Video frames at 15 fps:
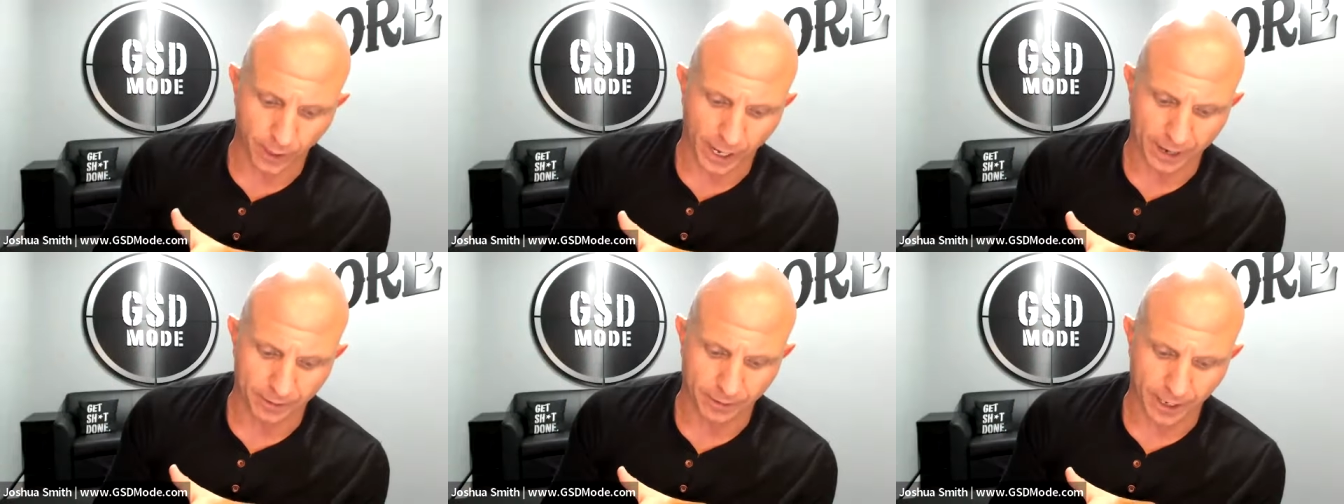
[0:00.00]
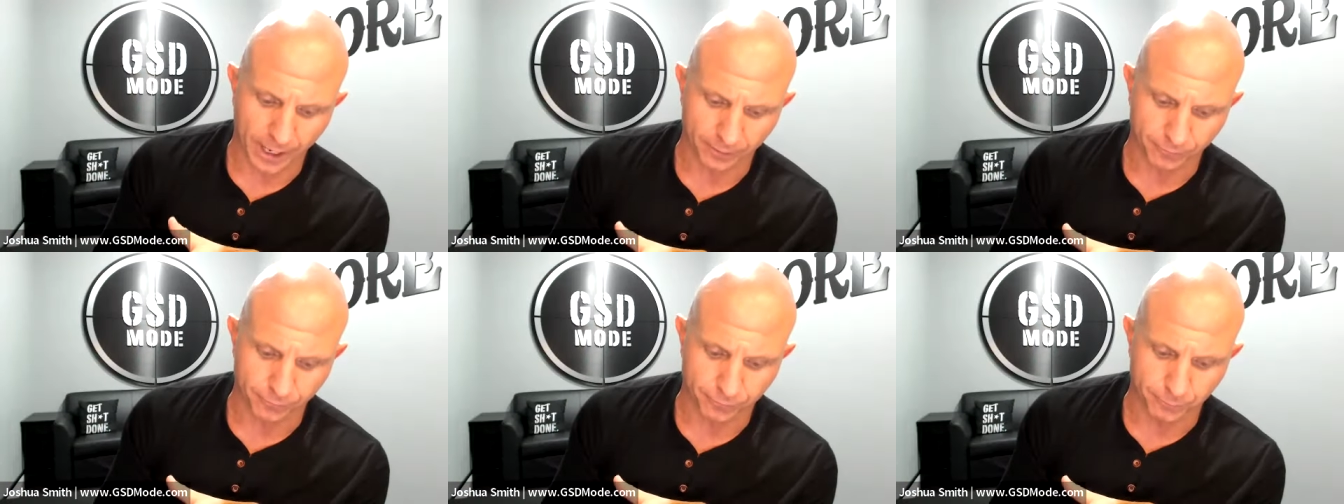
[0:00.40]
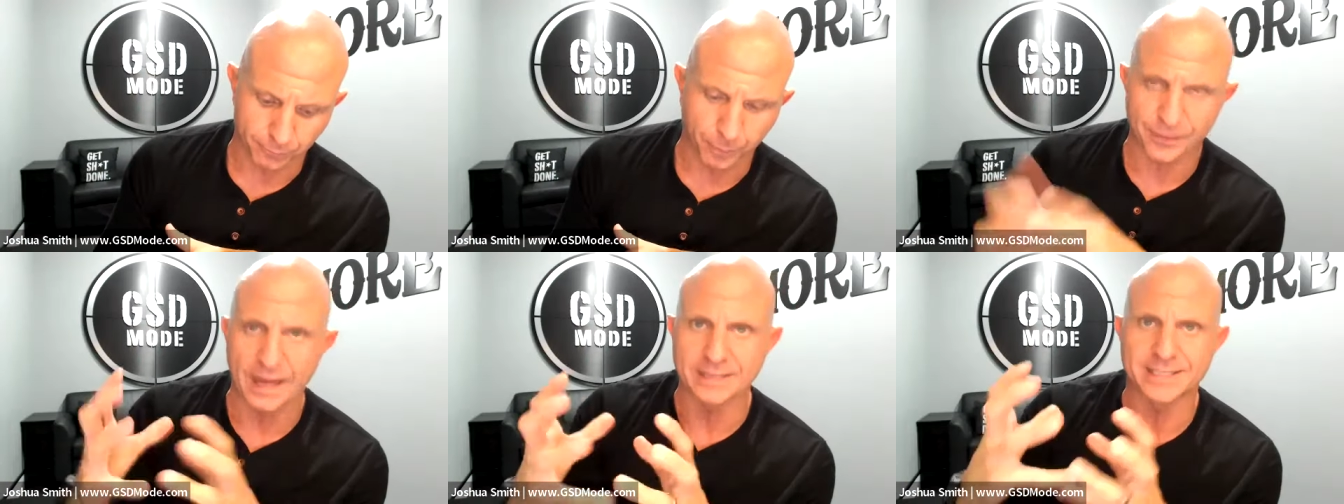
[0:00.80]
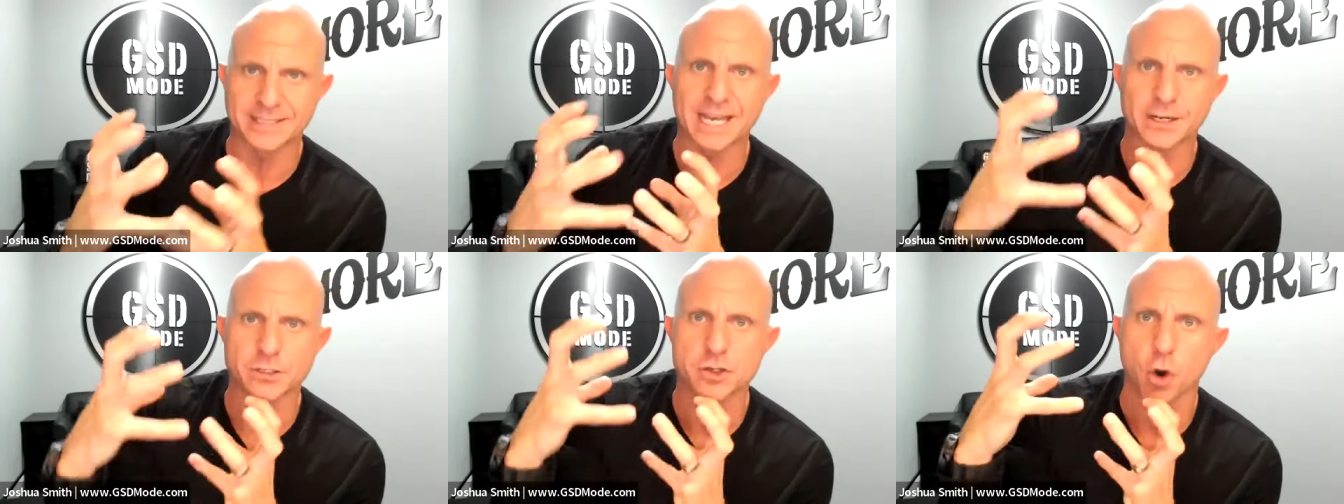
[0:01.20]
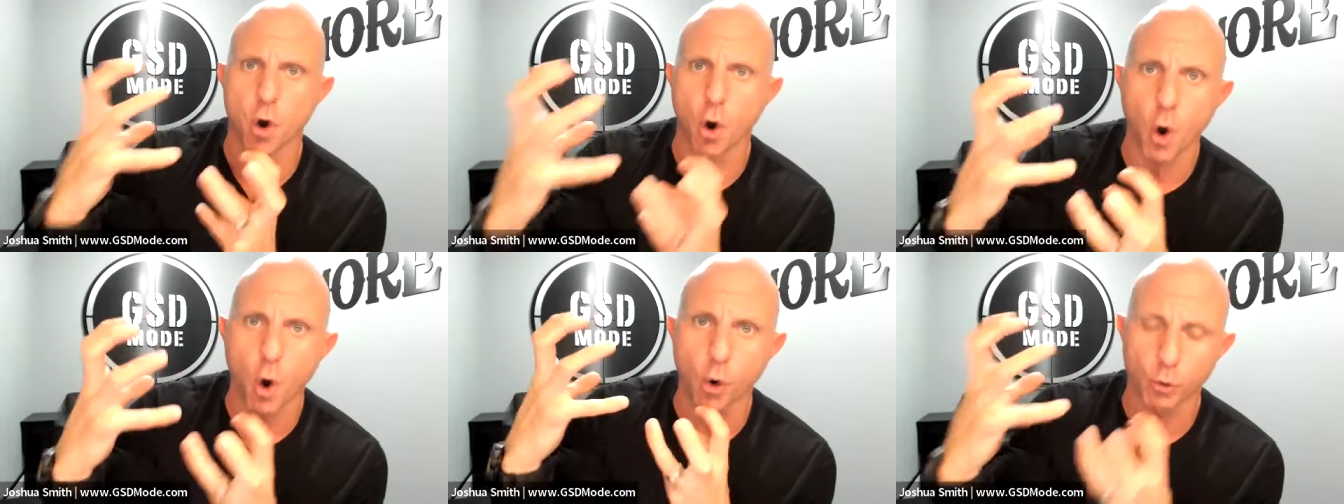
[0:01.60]
have, have but that data is
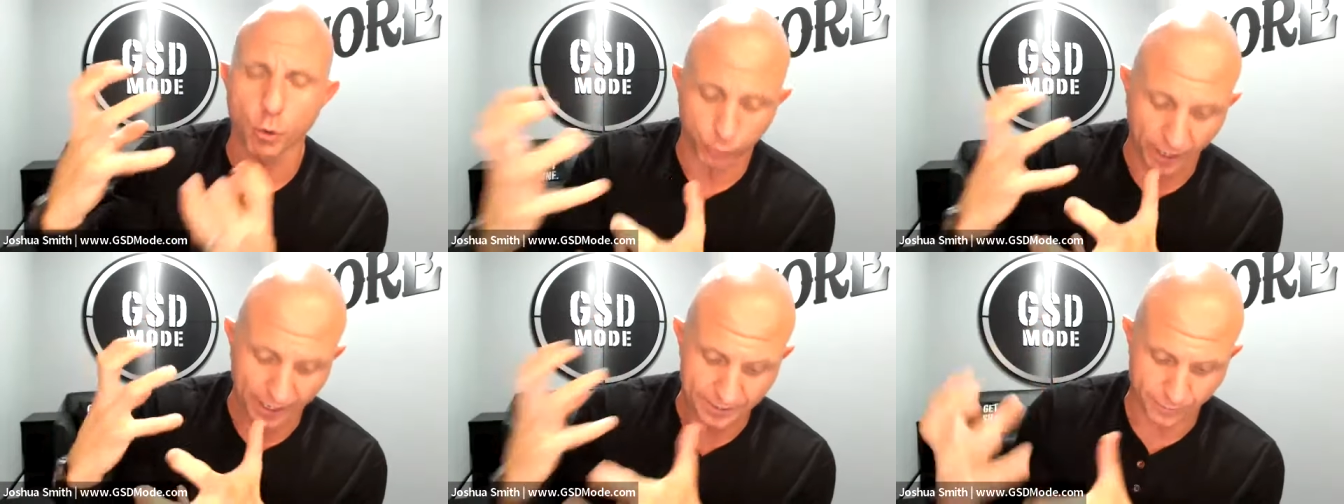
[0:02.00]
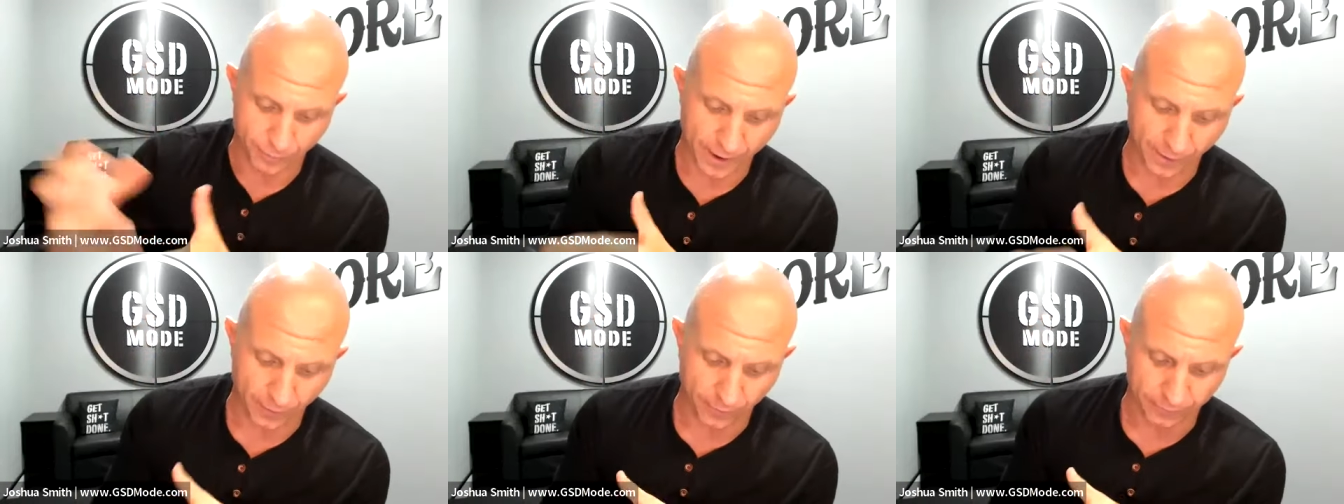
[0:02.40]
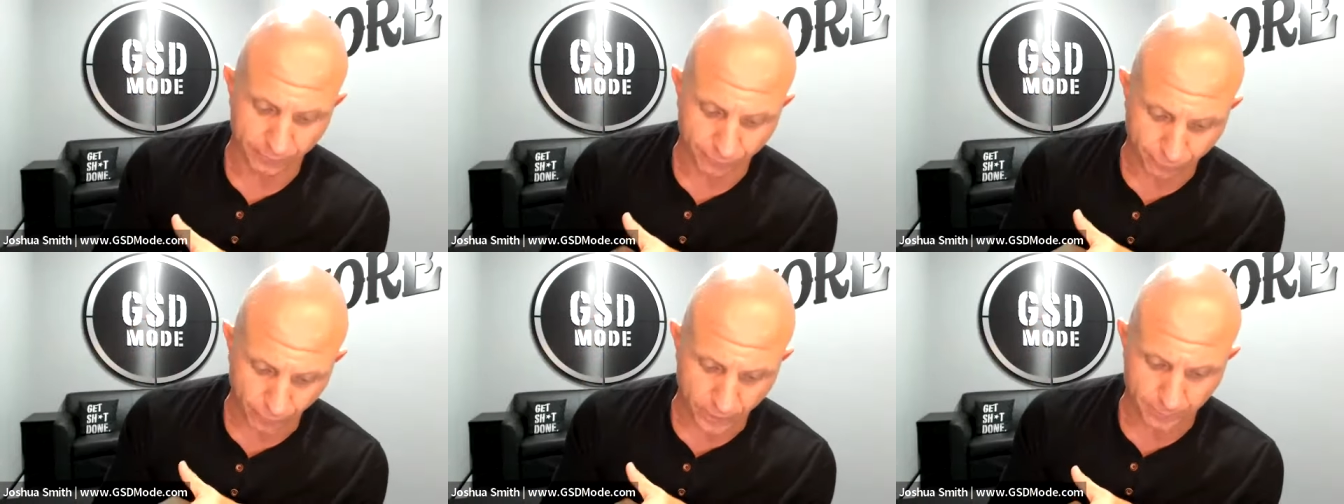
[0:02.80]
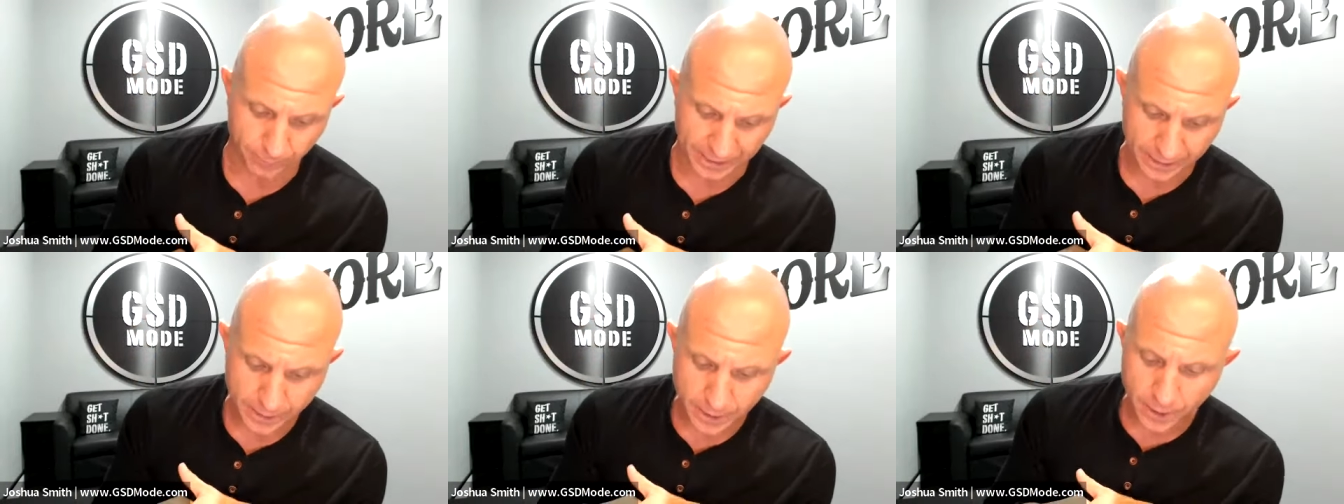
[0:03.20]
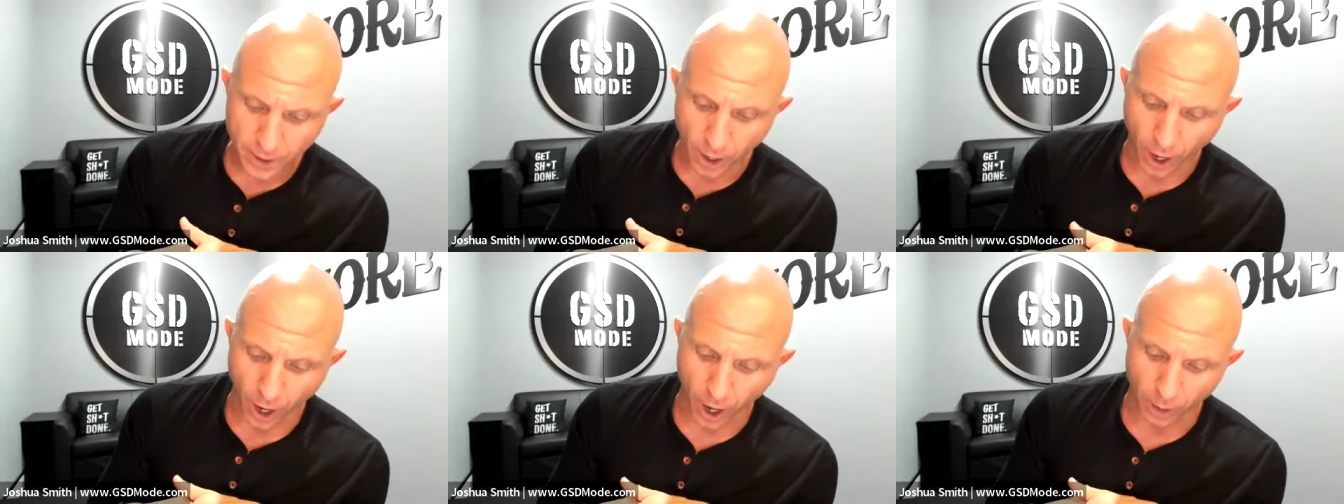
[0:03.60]
all right there in front of me,
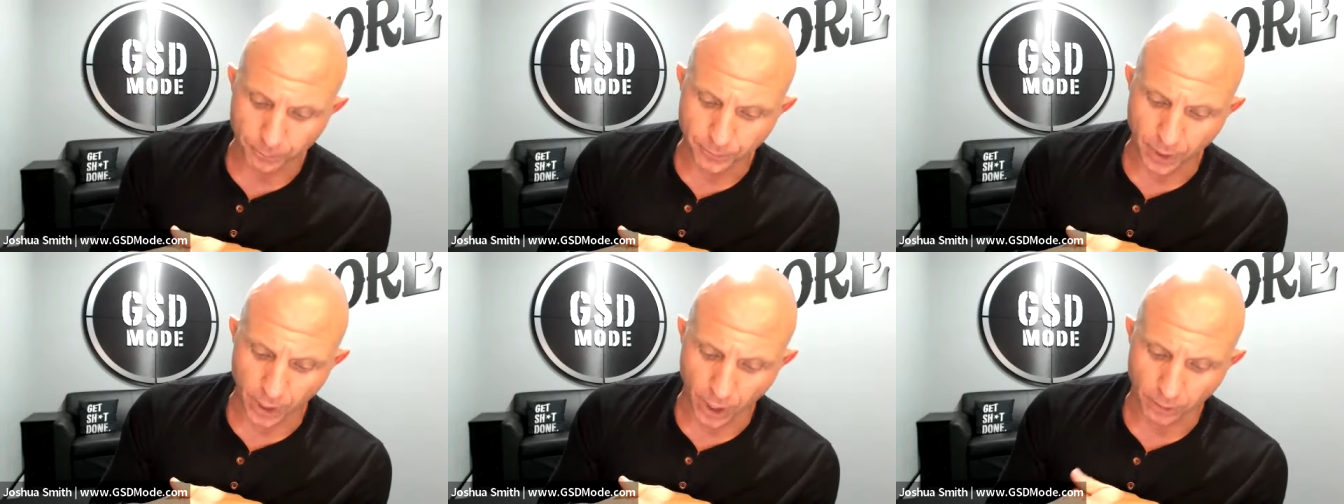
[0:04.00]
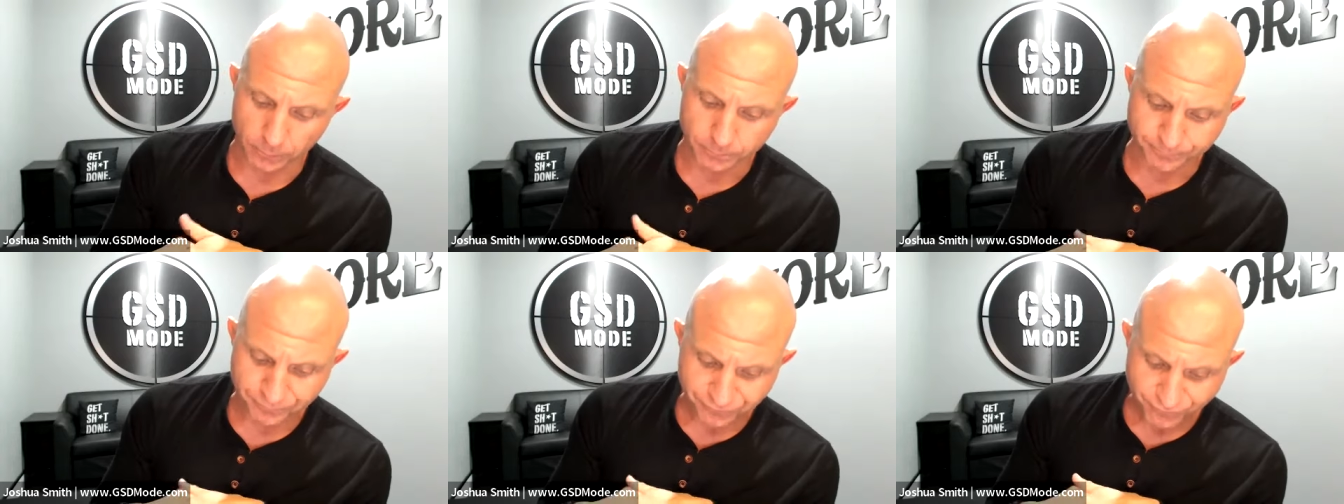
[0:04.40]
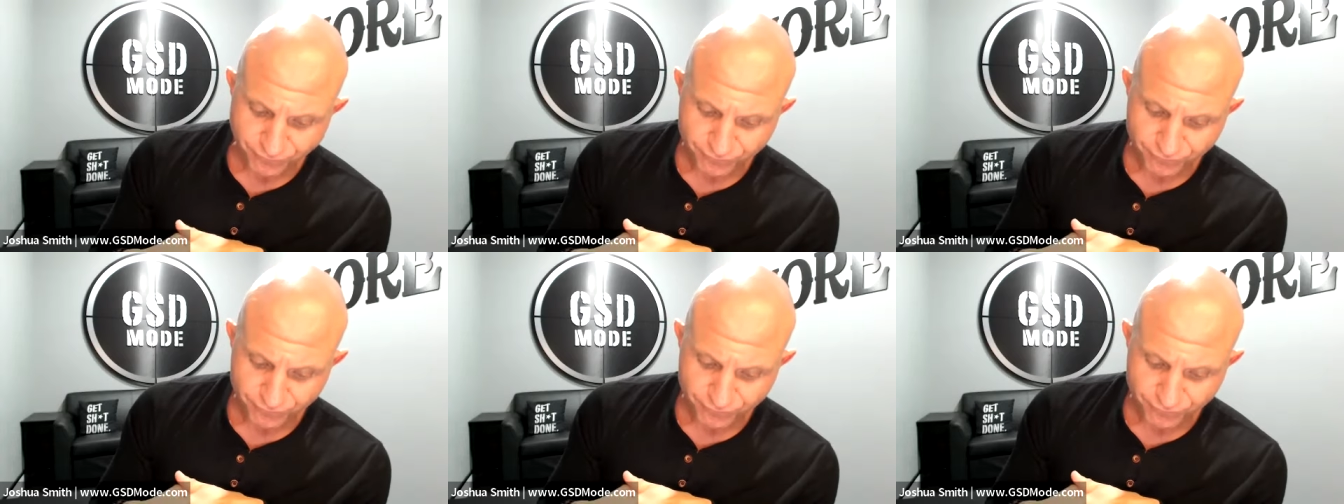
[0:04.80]
um, um,